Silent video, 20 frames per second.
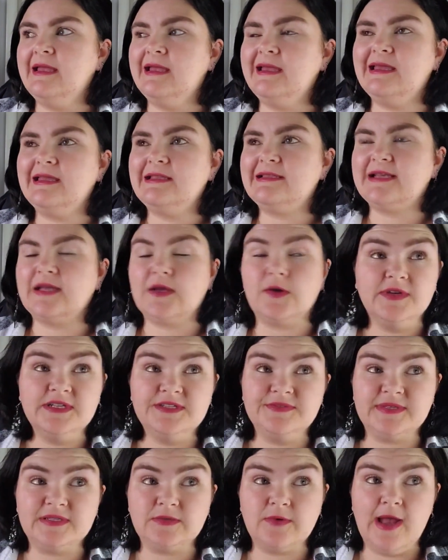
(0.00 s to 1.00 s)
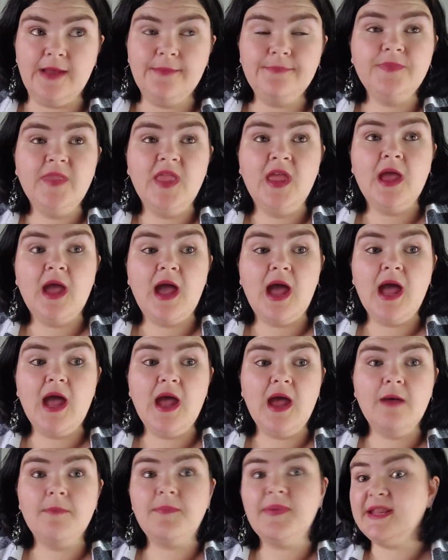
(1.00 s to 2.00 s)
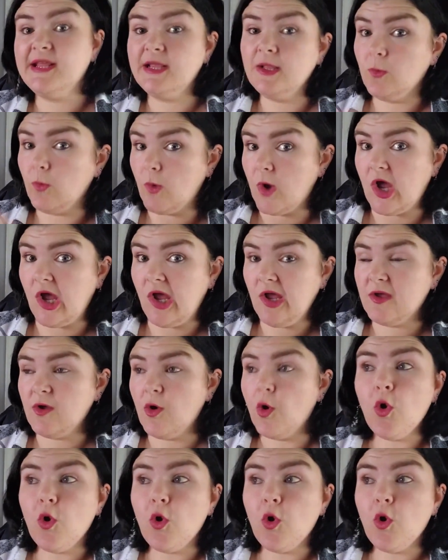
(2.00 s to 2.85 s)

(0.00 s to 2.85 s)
It's a Christmas one. But it'll work.